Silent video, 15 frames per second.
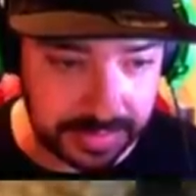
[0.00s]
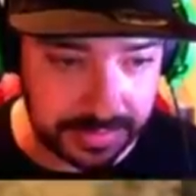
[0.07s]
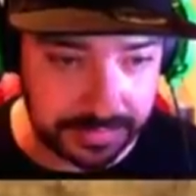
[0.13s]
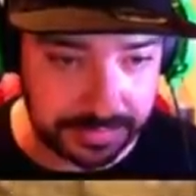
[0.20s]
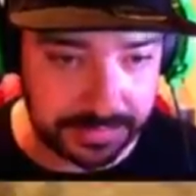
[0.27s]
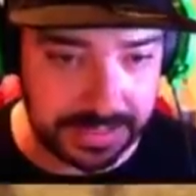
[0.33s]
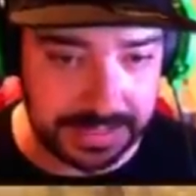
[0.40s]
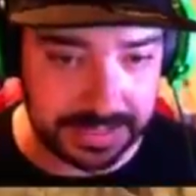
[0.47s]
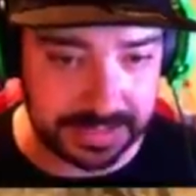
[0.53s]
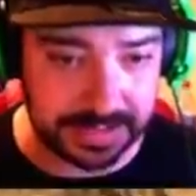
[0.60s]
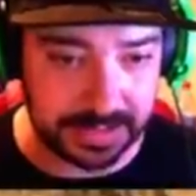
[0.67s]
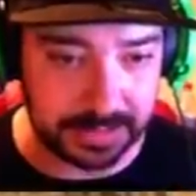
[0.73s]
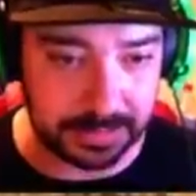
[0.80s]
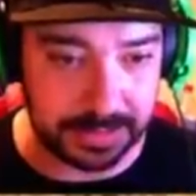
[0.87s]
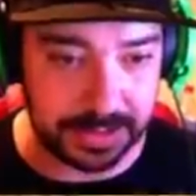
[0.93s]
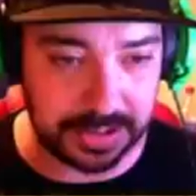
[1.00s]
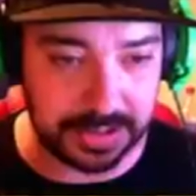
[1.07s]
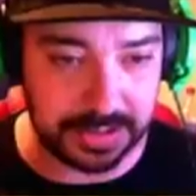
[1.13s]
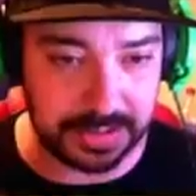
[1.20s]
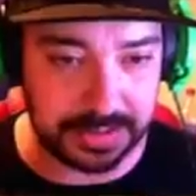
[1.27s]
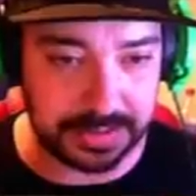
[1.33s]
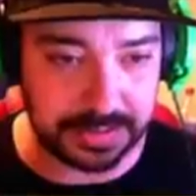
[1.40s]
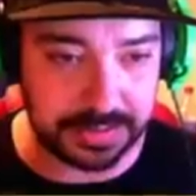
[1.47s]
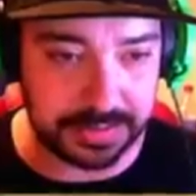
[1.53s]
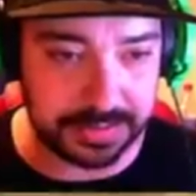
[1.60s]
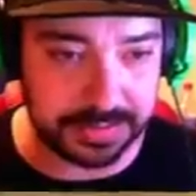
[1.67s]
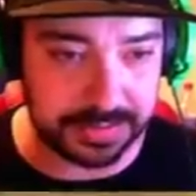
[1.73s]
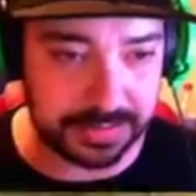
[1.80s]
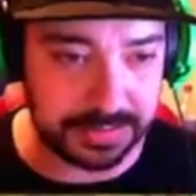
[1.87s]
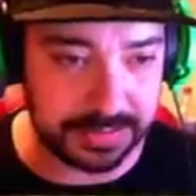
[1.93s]
Feed this little bugger.
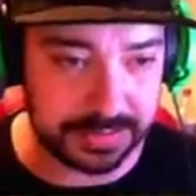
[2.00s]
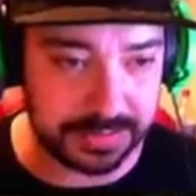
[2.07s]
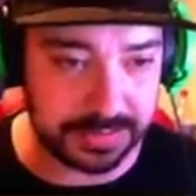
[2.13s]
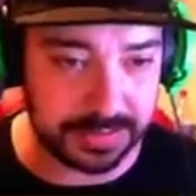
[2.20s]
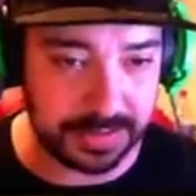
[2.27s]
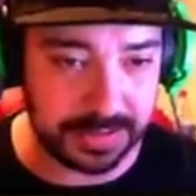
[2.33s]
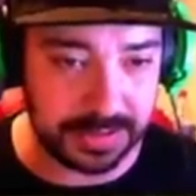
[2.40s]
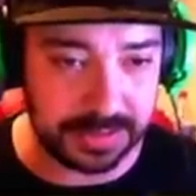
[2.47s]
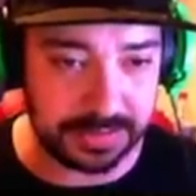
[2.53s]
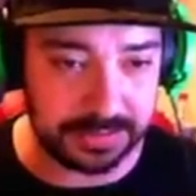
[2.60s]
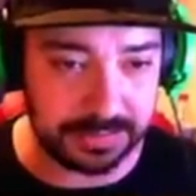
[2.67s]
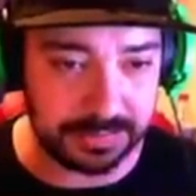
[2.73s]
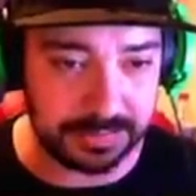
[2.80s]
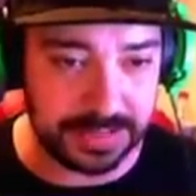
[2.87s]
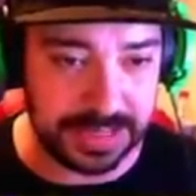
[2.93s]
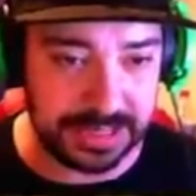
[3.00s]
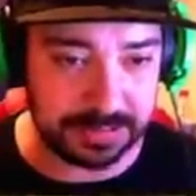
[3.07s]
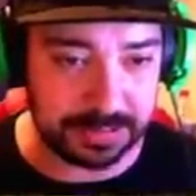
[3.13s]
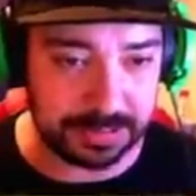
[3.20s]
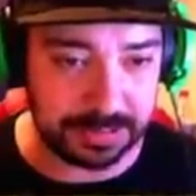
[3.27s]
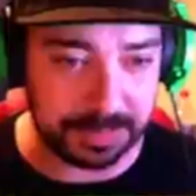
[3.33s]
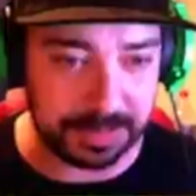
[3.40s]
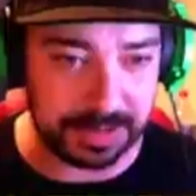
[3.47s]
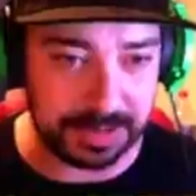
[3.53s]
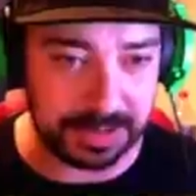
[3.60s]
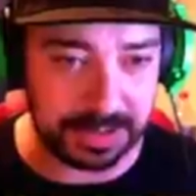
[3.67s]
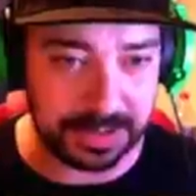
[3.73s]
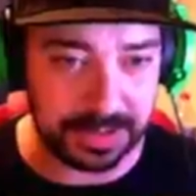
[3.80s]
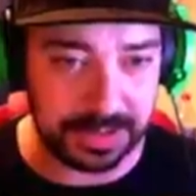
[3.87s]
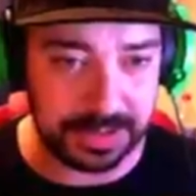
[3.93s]
I can tame him, apparently.
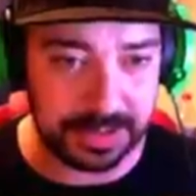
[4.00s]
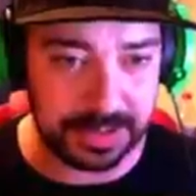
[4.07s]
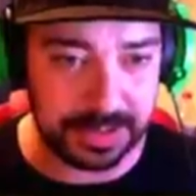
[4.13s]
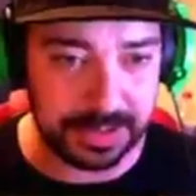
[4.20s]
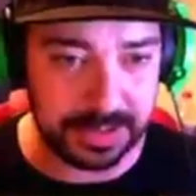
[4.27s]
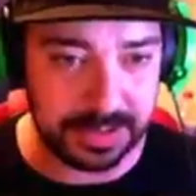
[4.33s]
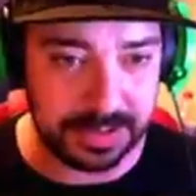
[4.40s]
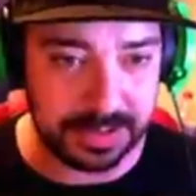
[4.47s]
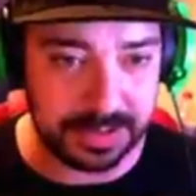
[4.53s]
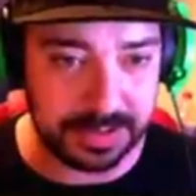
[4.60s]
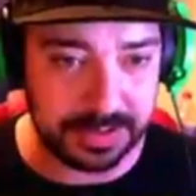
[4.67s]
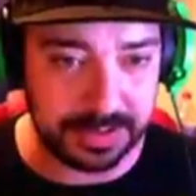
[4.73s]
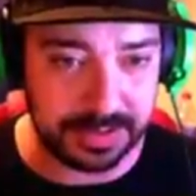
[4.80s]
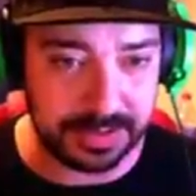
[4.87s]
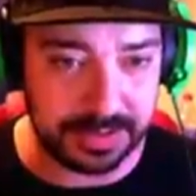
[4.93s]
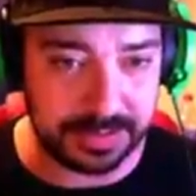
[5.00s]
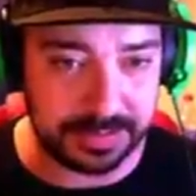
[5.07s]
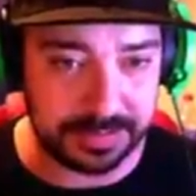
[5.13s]
Alright.